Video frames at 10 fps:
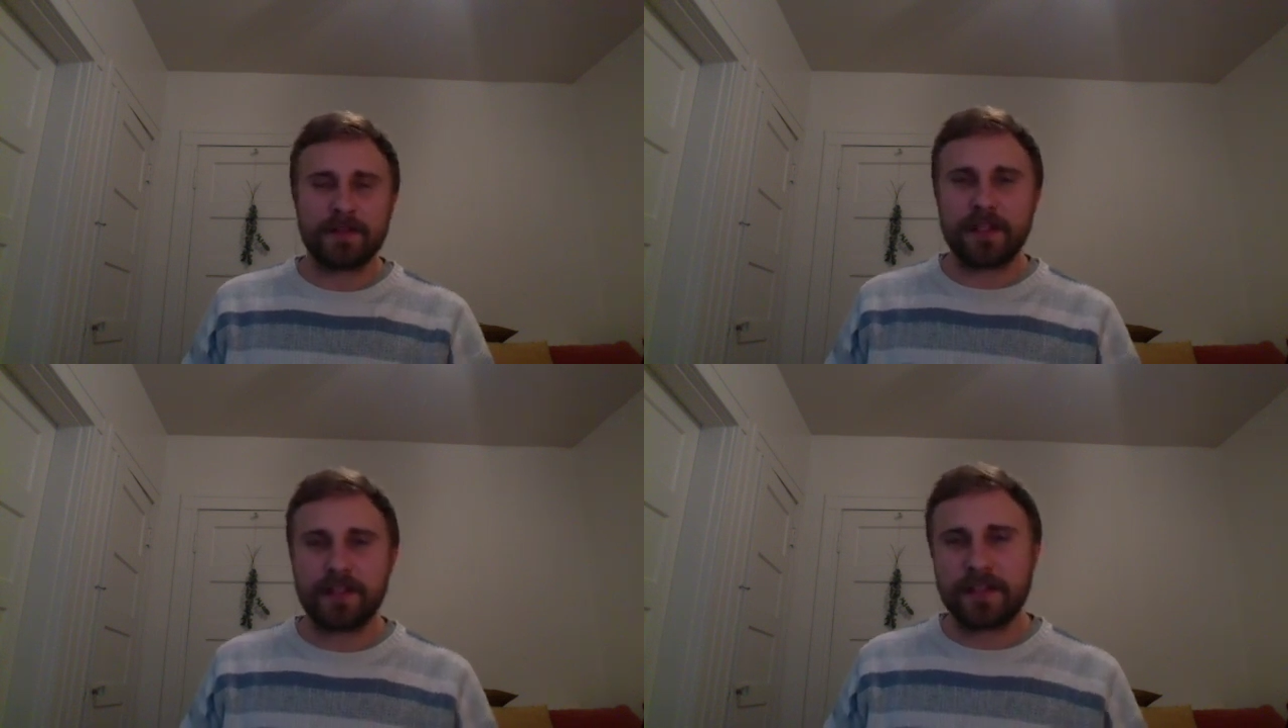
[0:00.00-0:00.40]

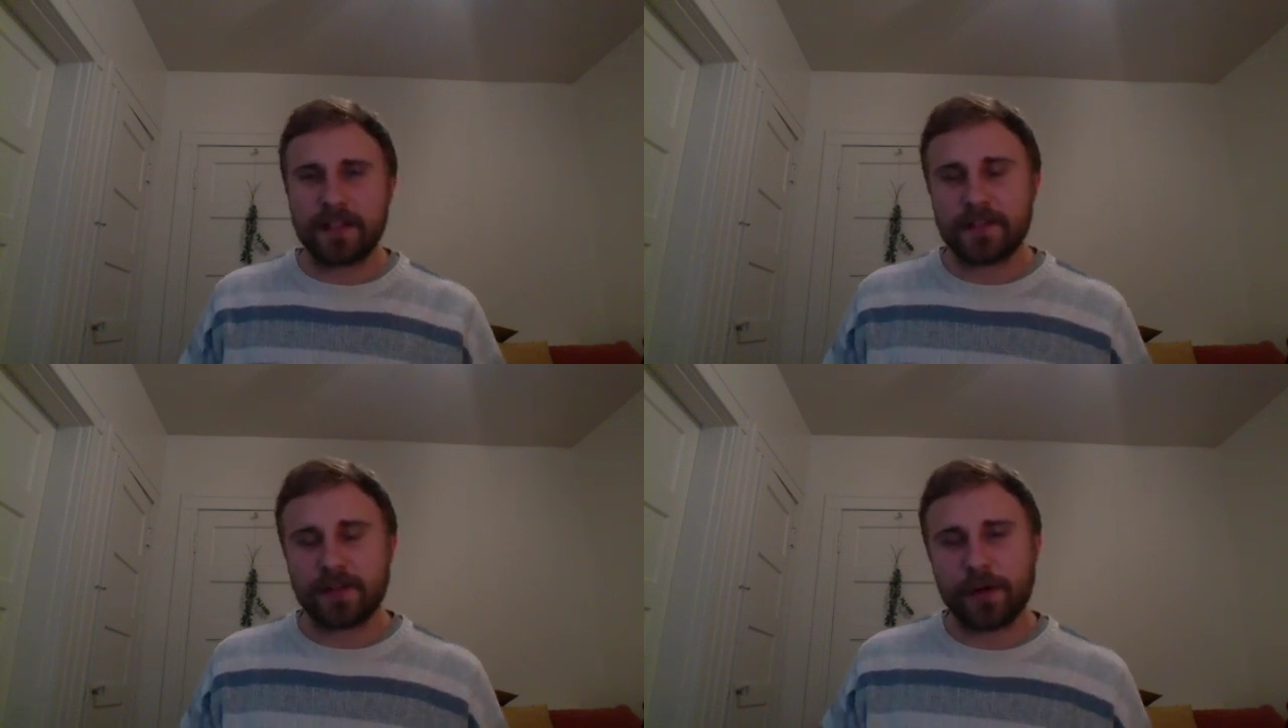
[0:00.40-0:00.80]

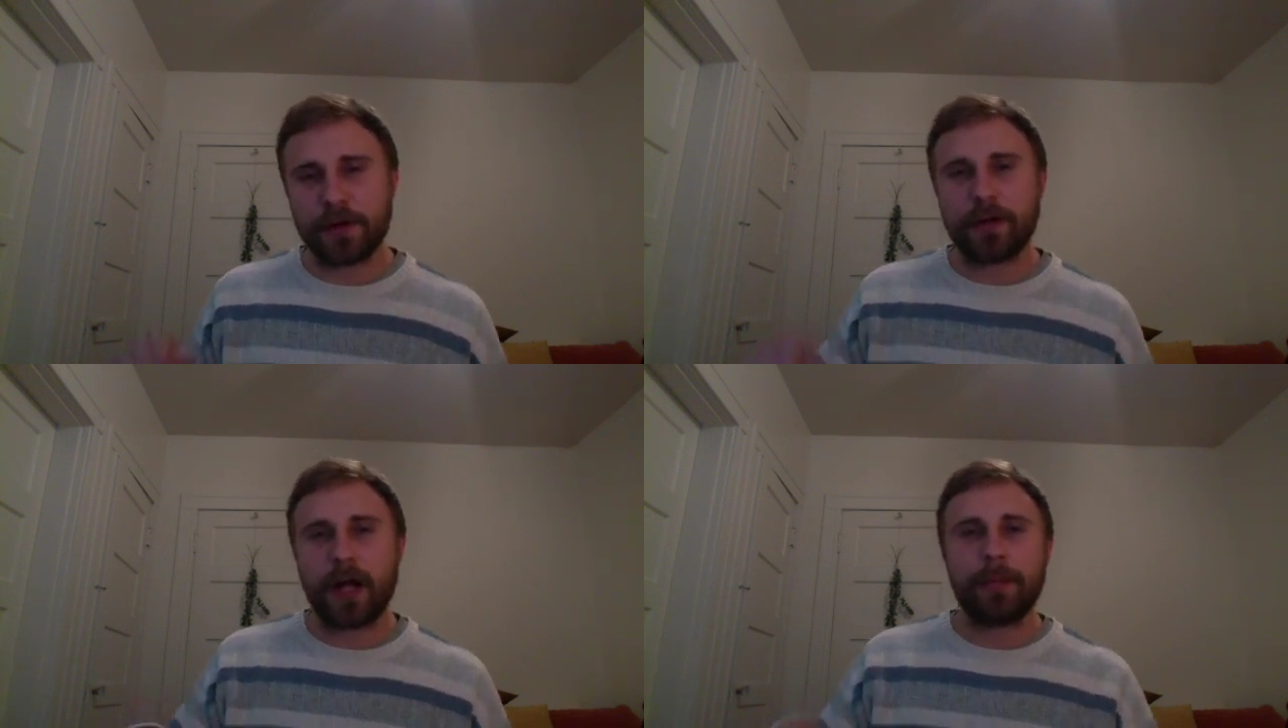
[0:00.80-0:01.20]
City-states started
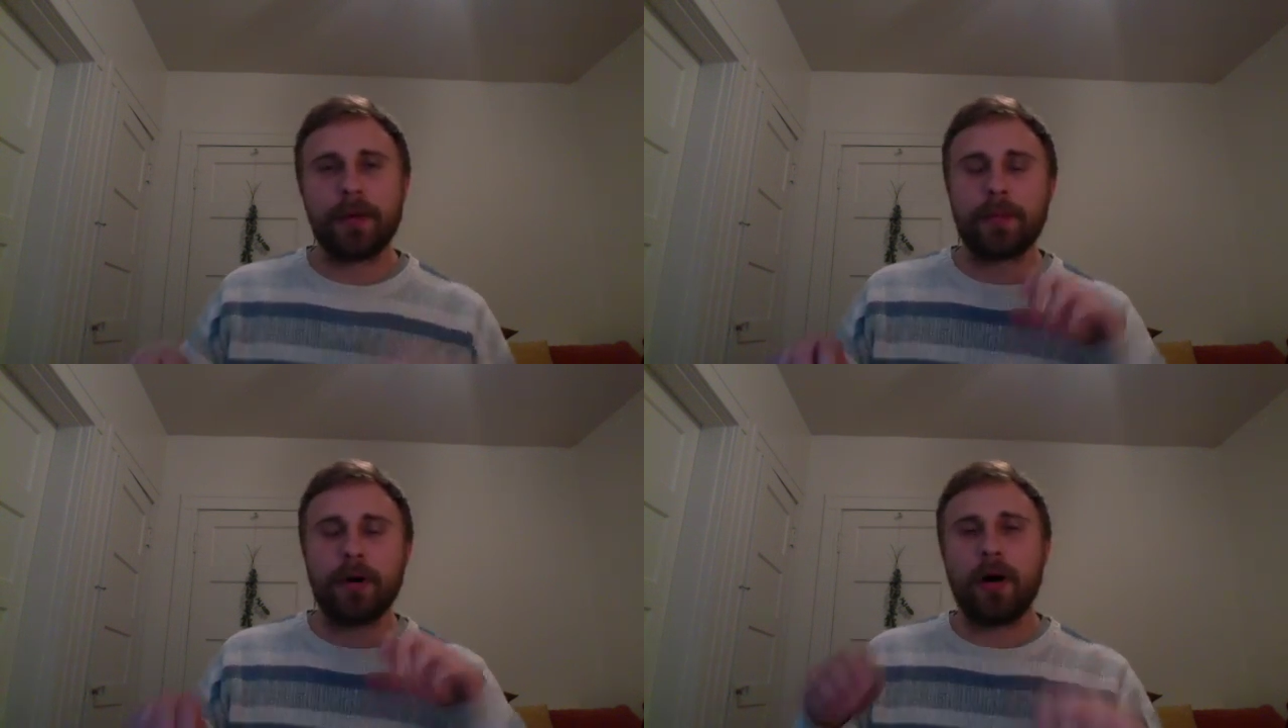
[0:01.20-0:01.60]
to crop
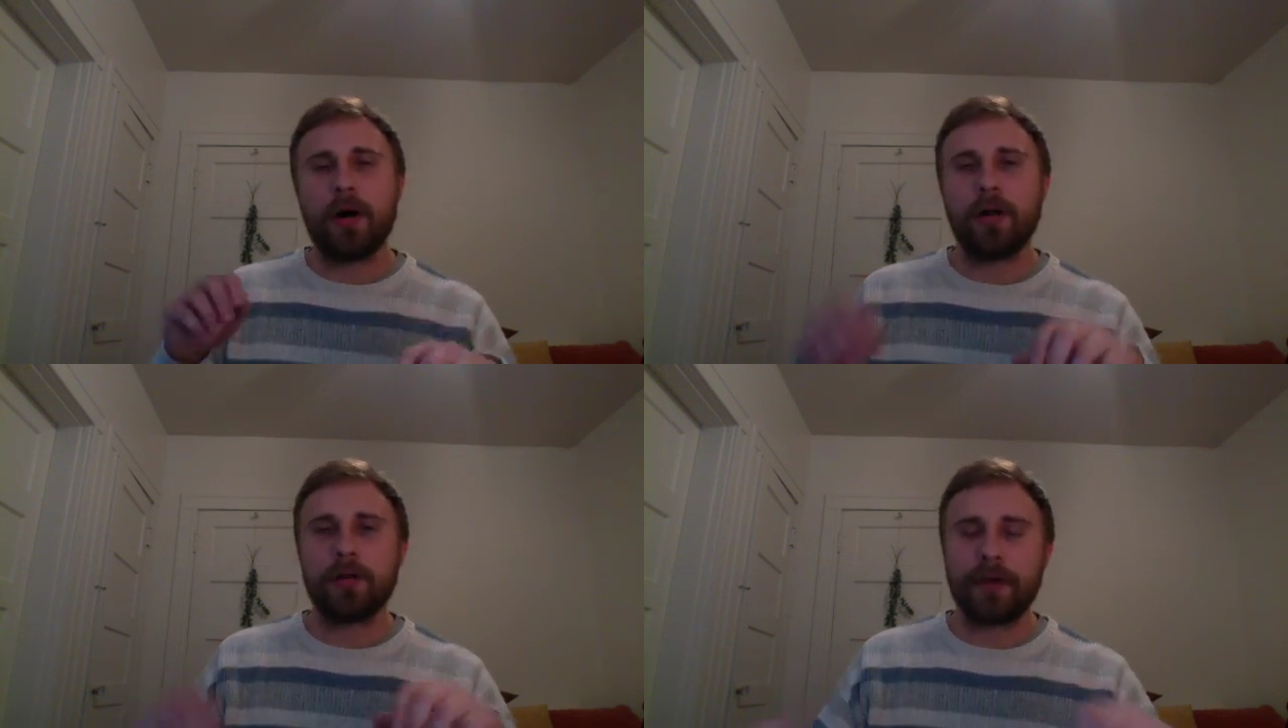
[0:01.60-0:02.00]
up
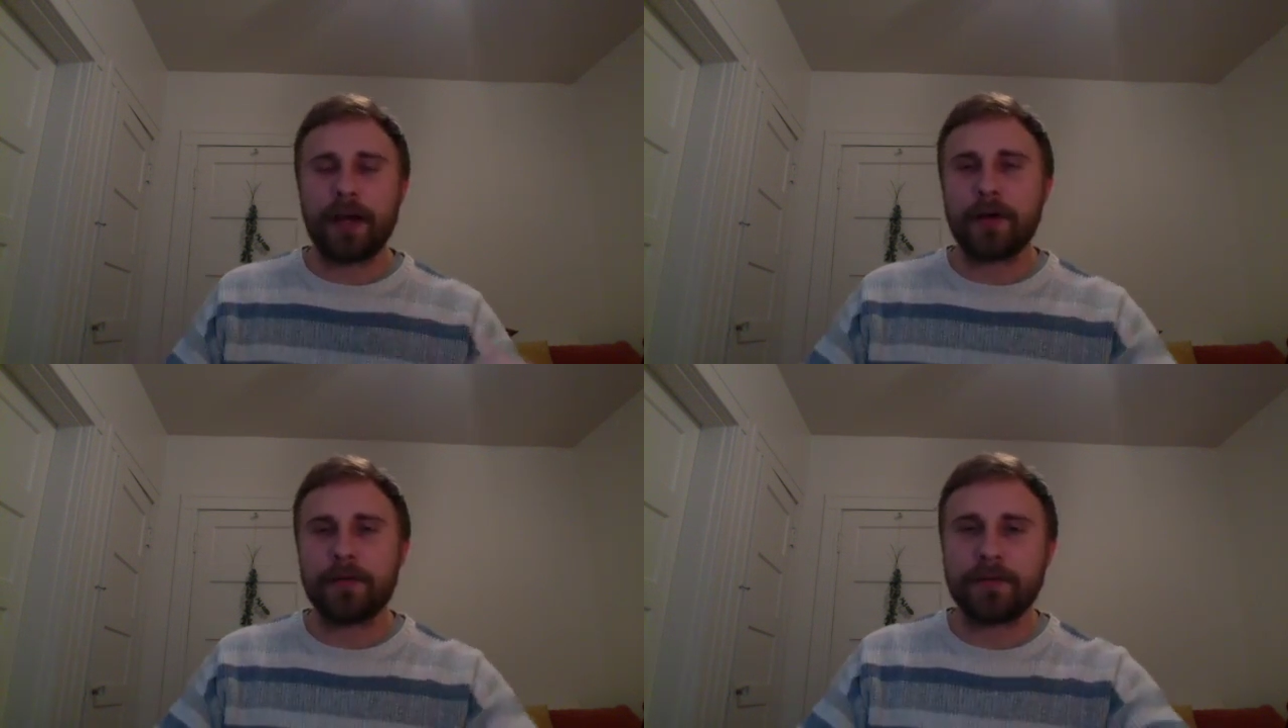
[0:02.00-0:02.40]
all
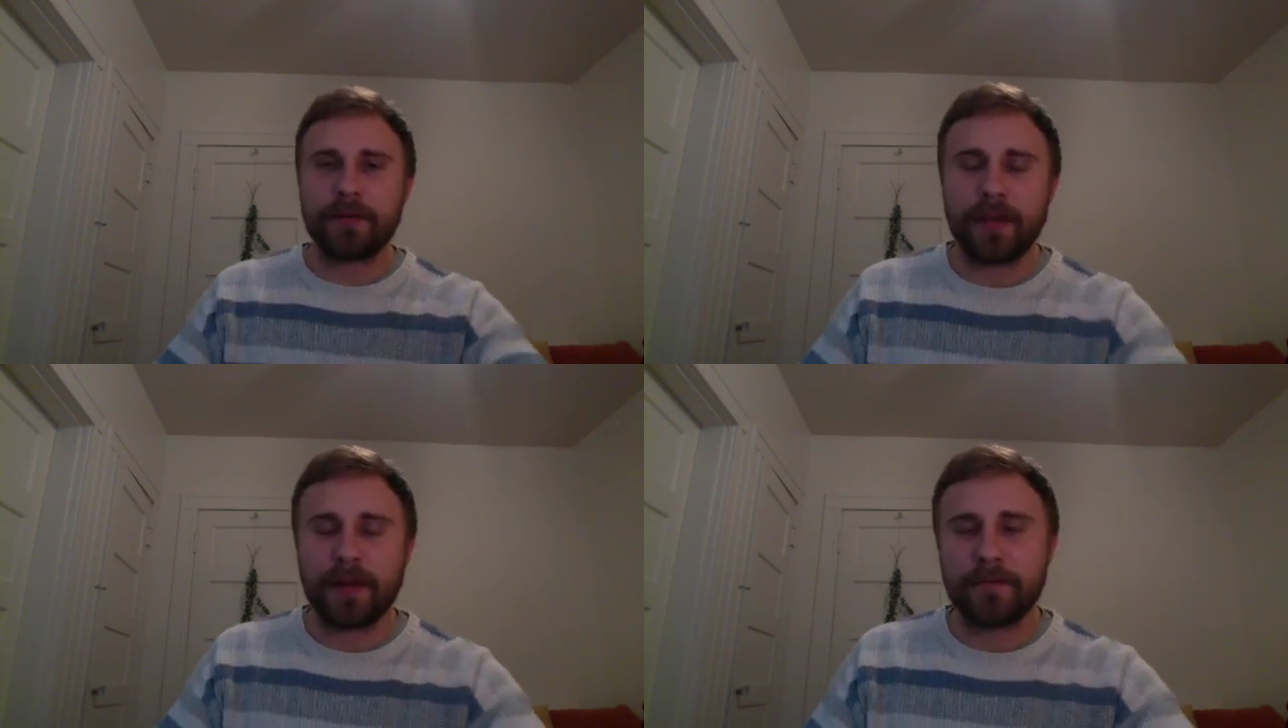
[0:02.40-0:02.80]
around
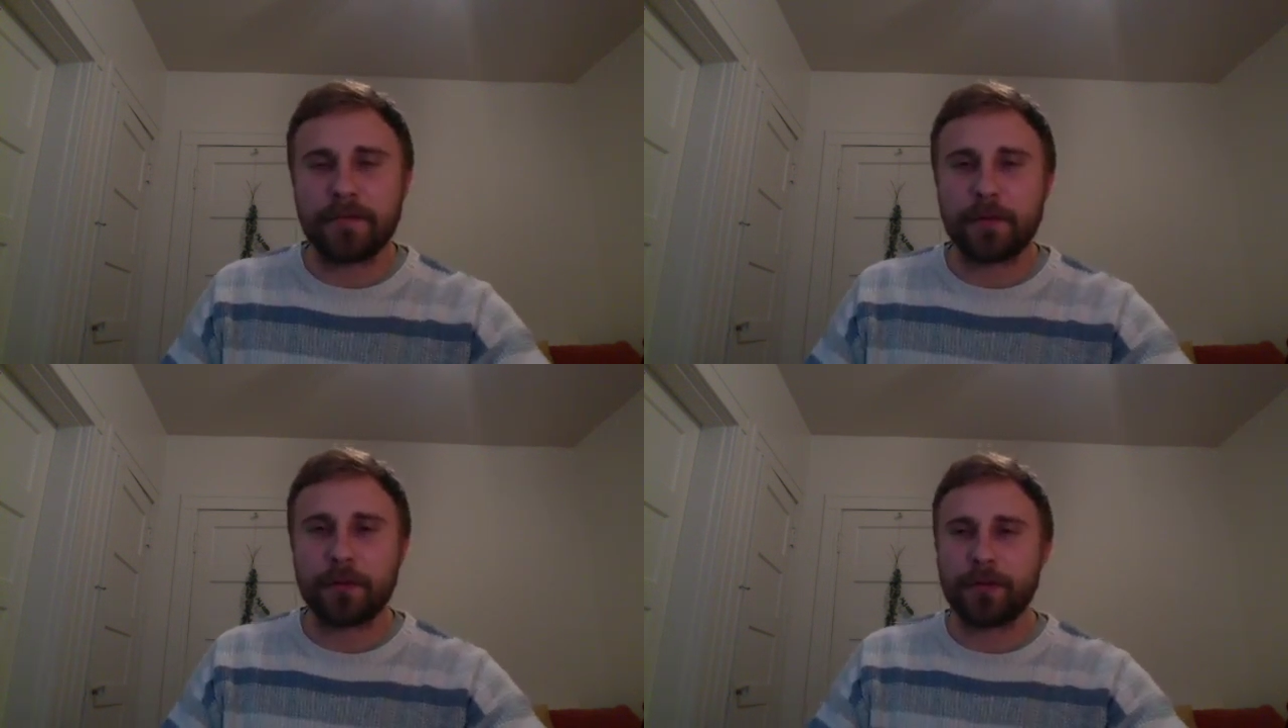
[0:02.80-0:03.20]
that
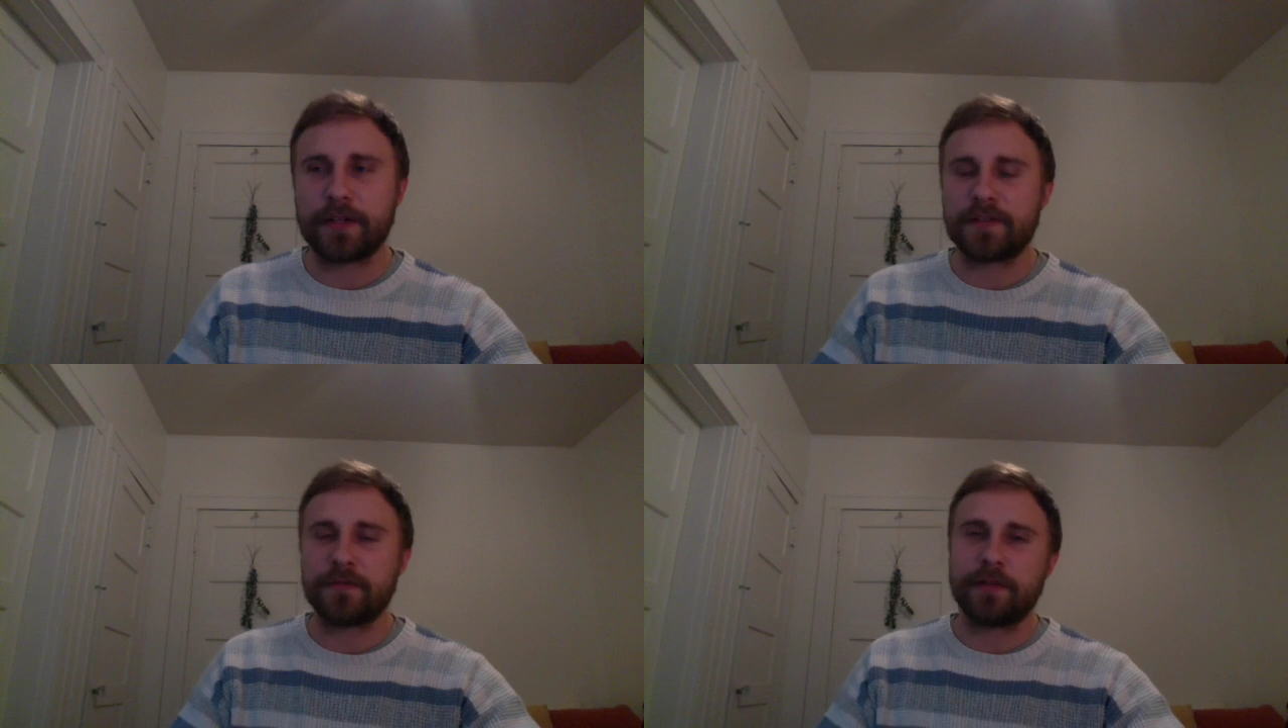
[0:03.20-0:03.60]
Fertile
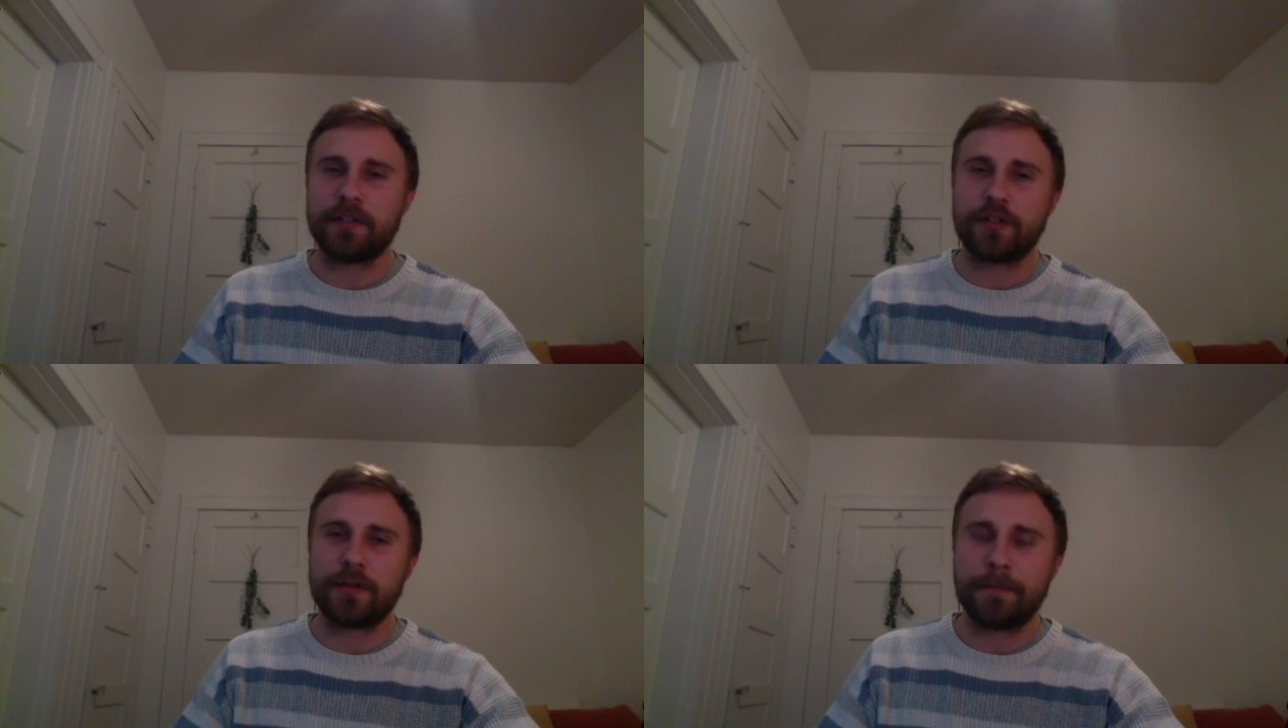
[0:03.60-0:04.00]
Crescent
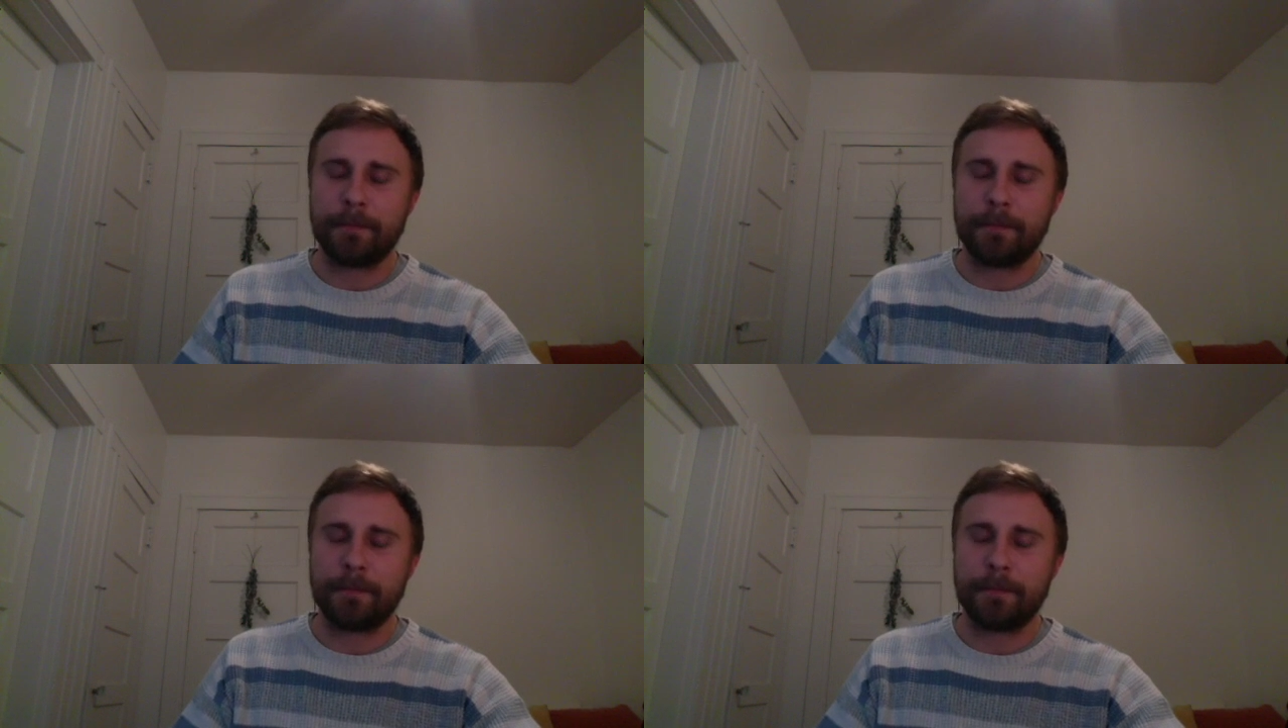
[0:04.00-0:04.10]
region.